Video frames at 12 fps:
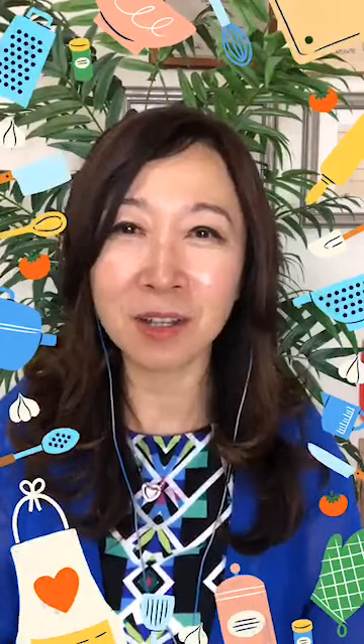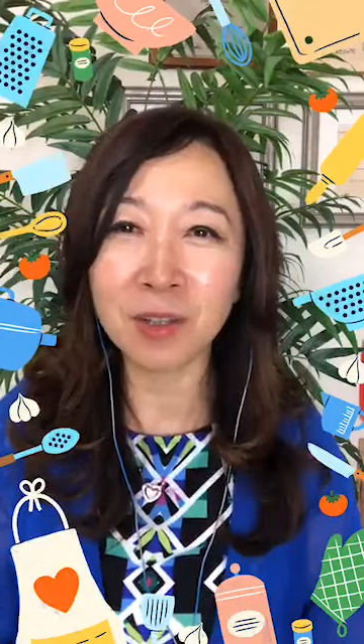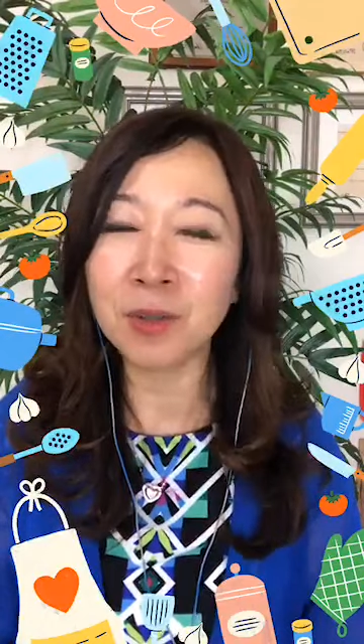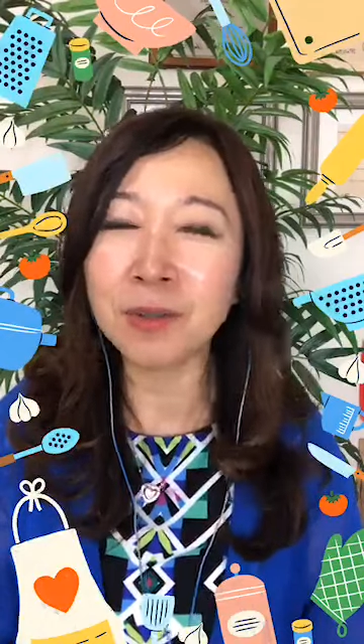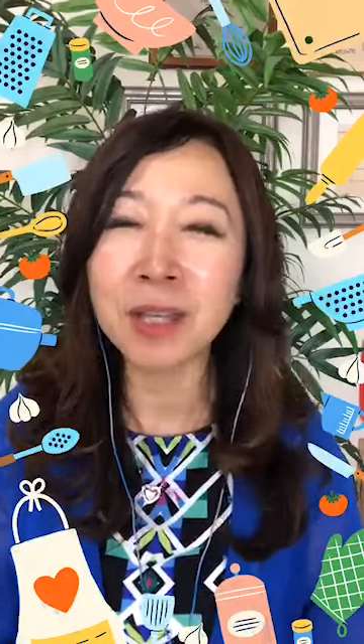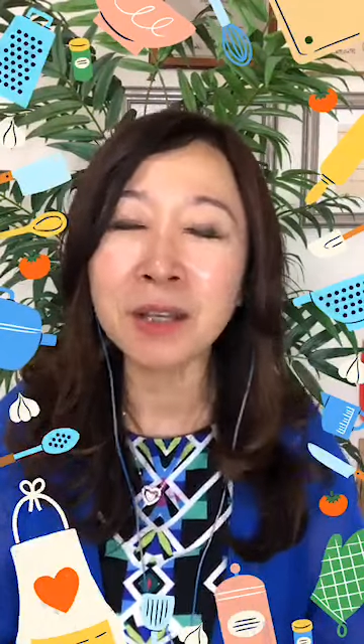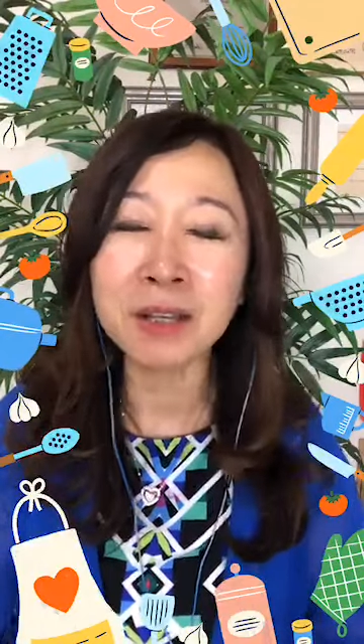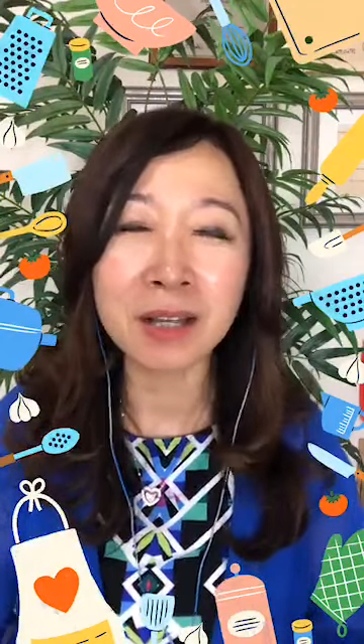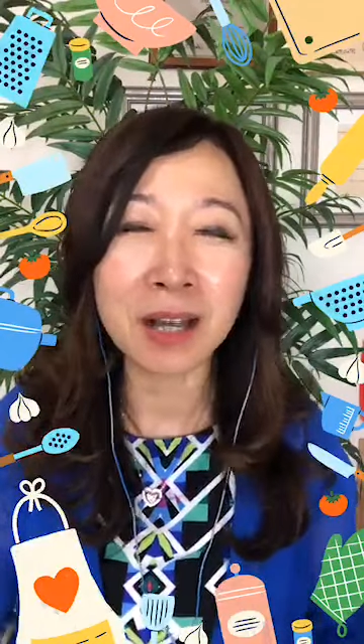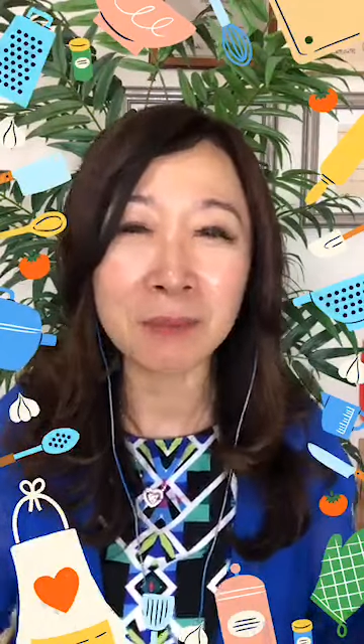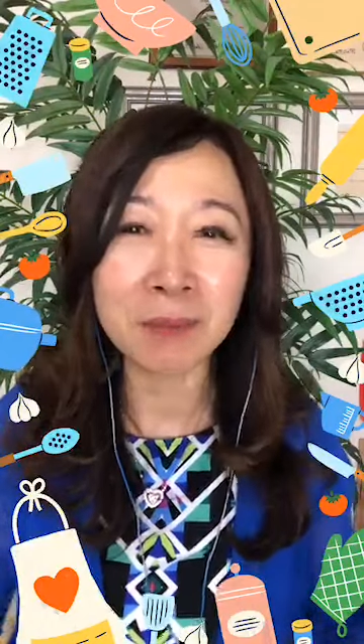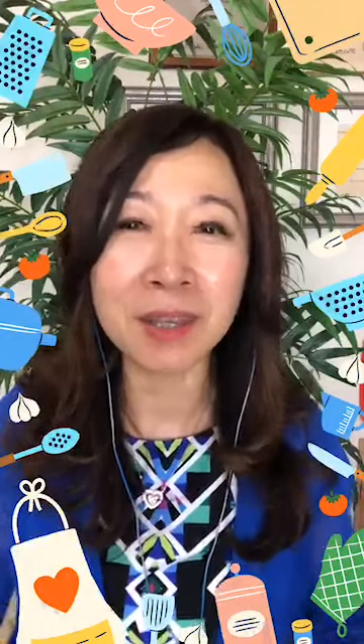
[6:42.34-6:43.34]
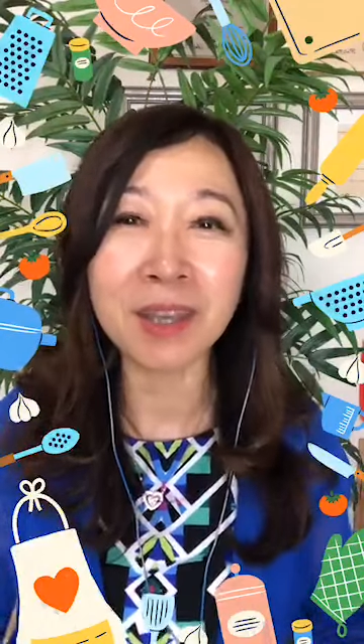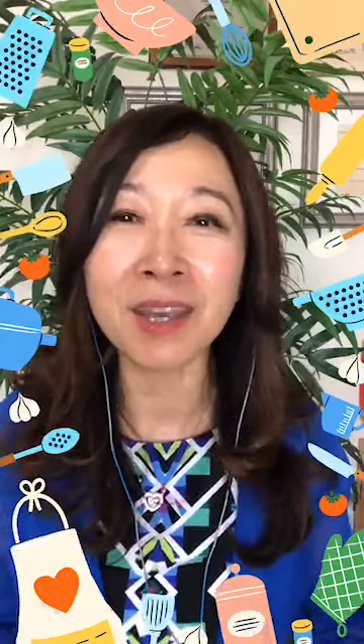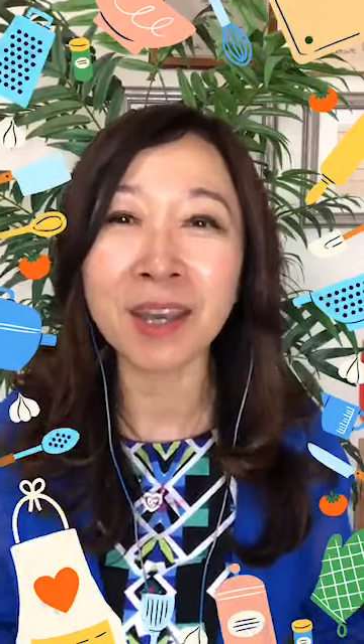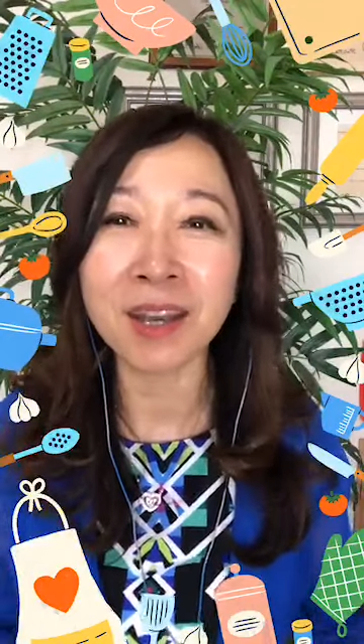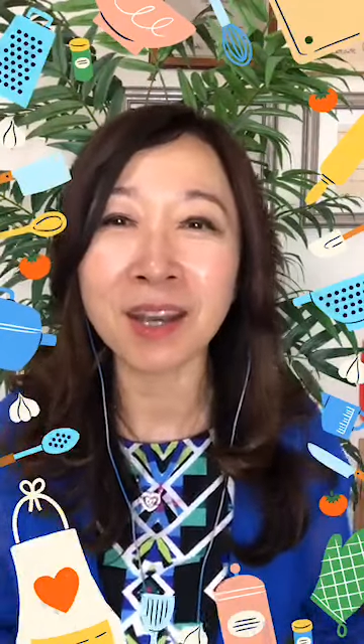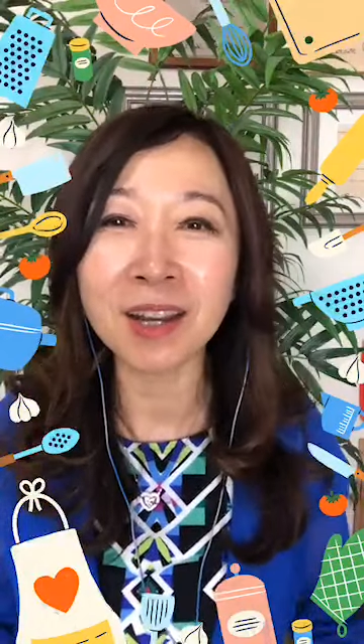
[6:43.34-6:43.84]
You didn't come
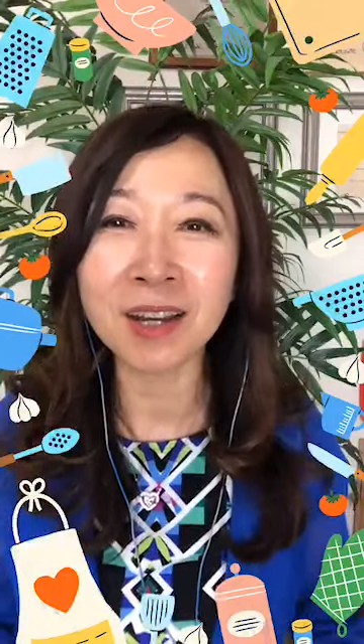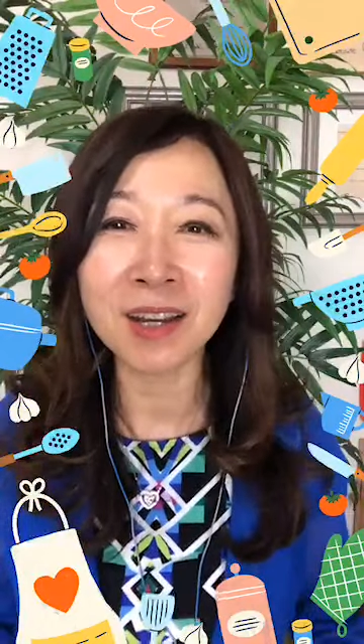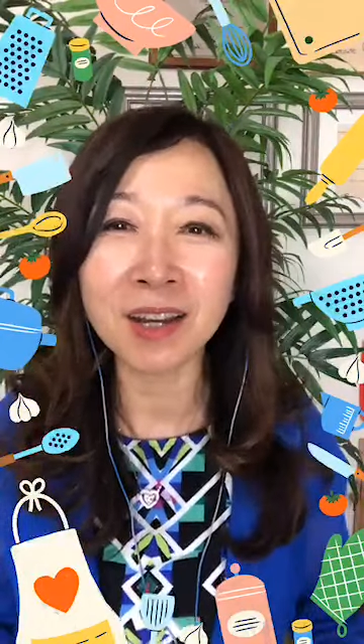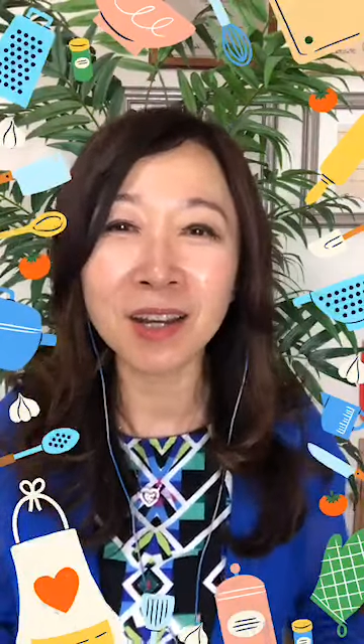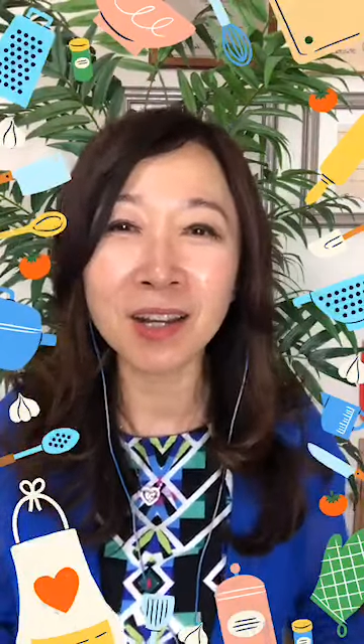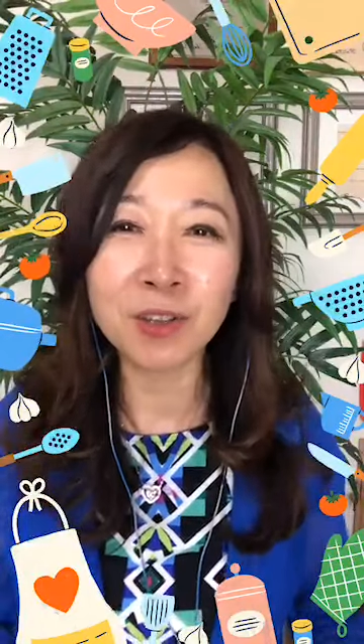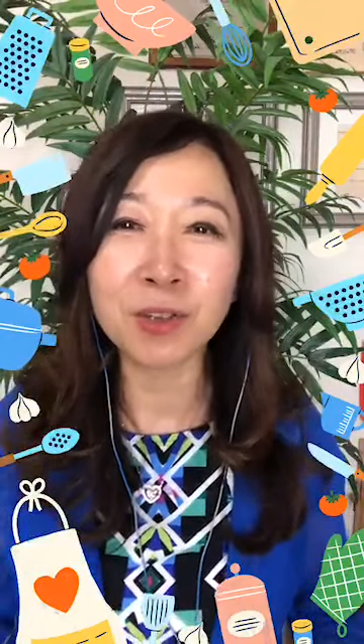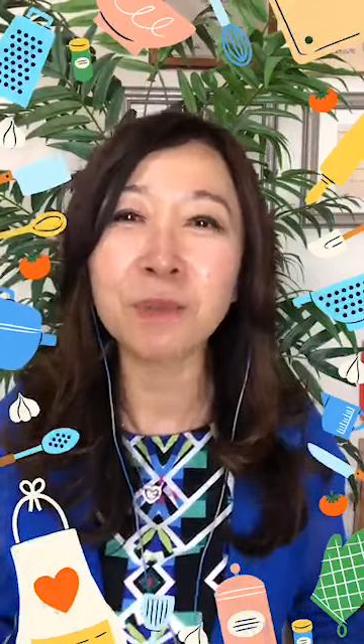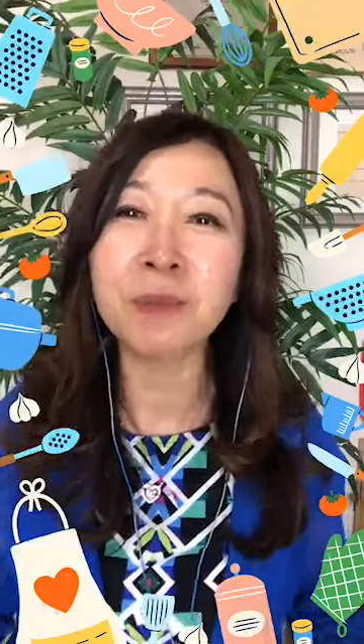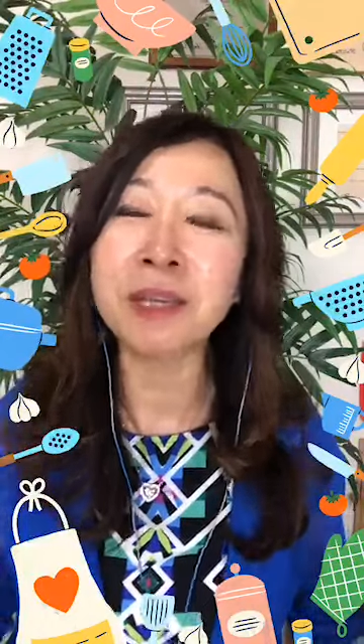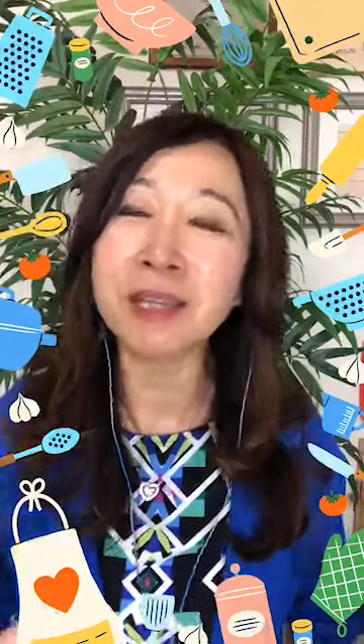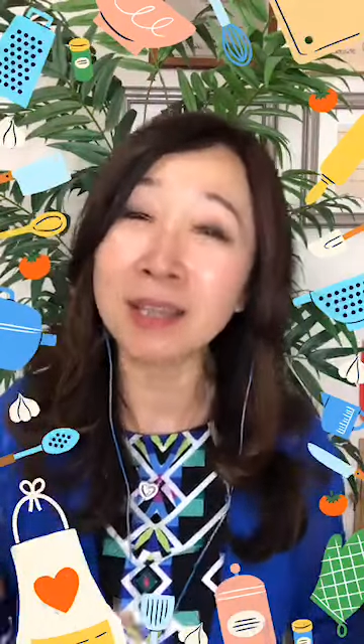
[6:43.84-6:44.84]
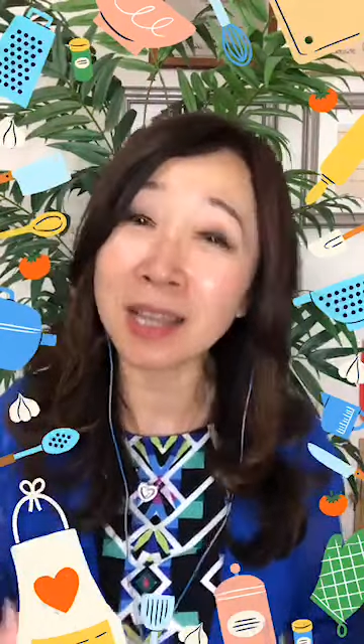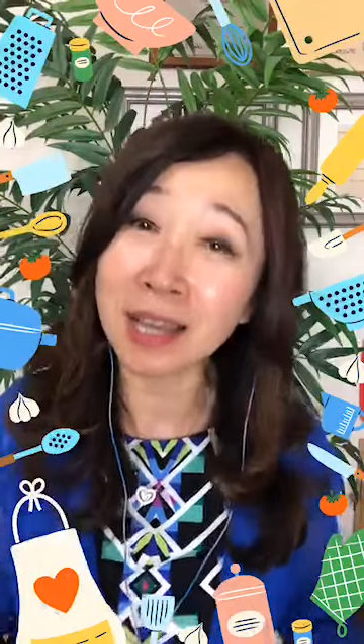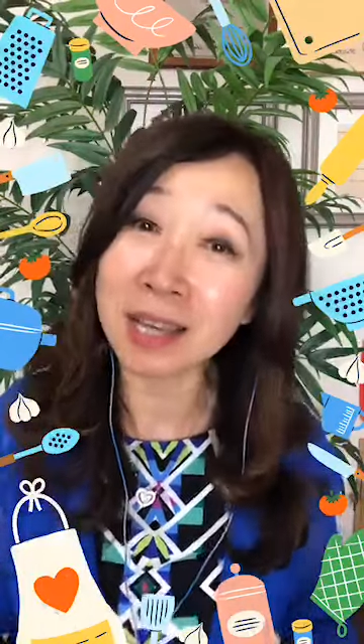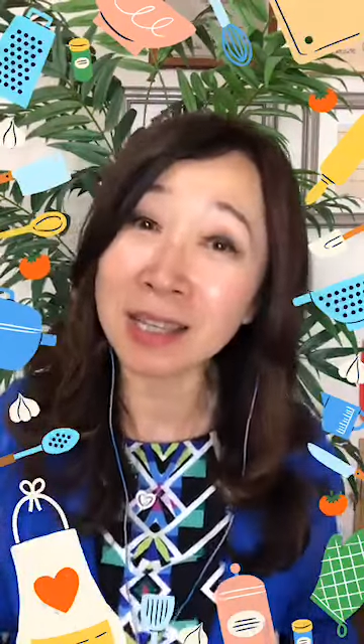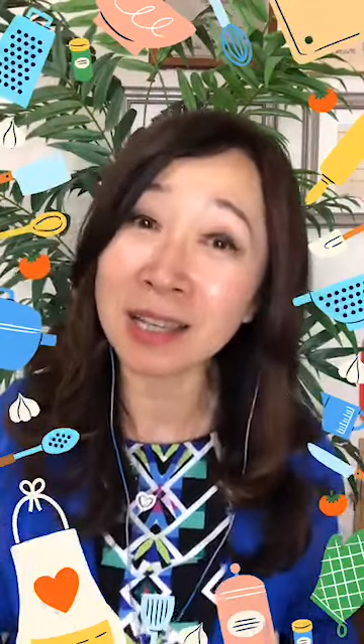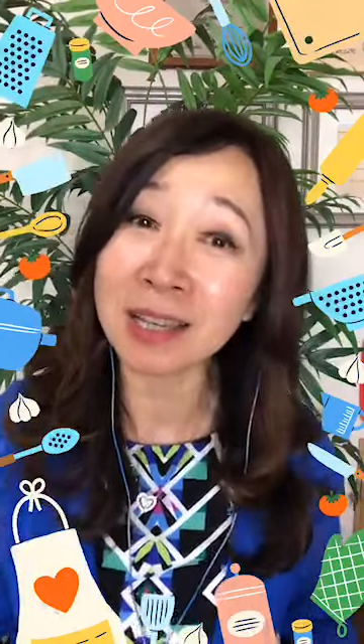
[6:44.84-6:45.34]
here to be
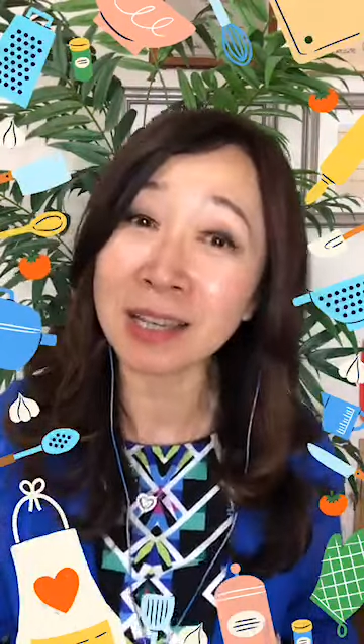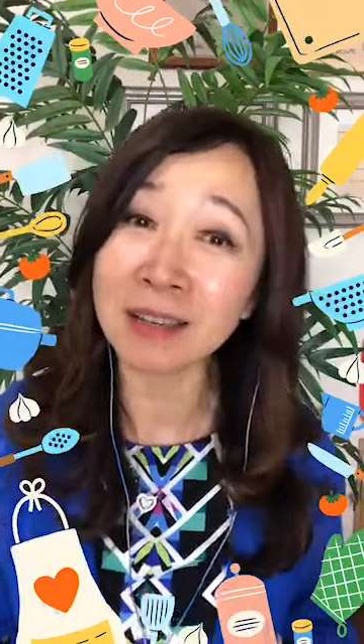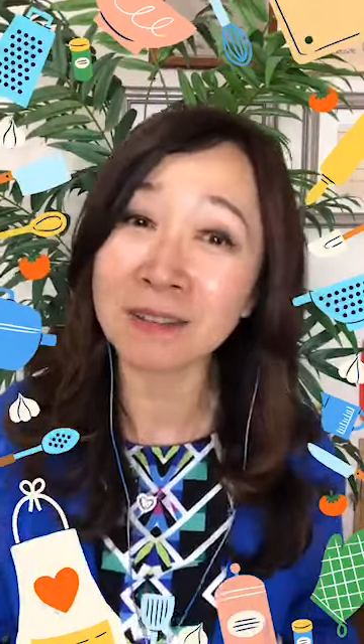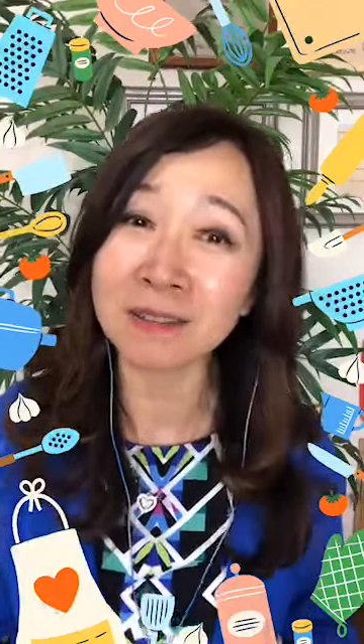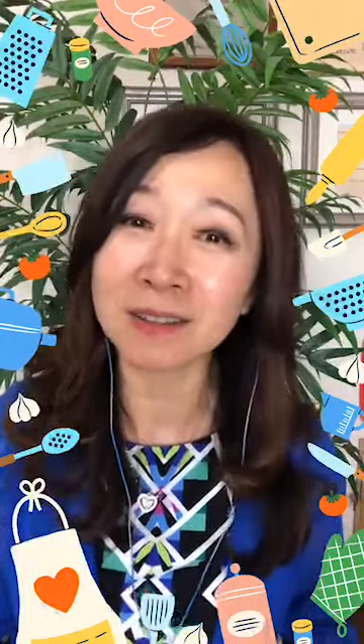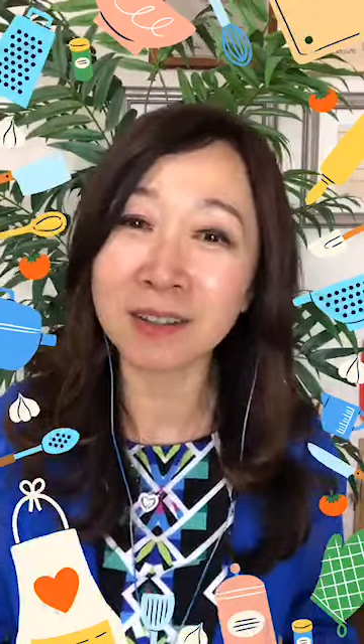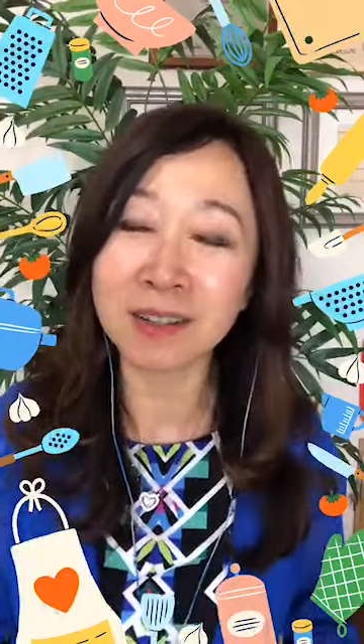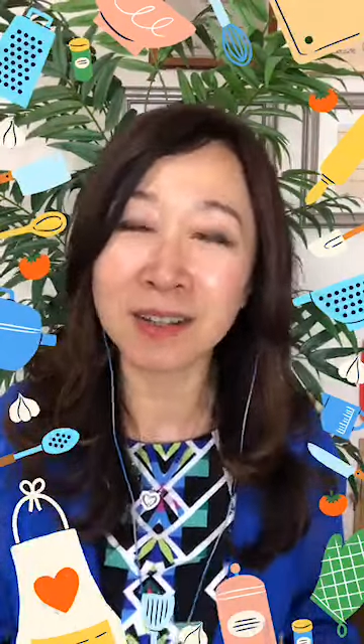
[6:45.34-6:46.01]
negative.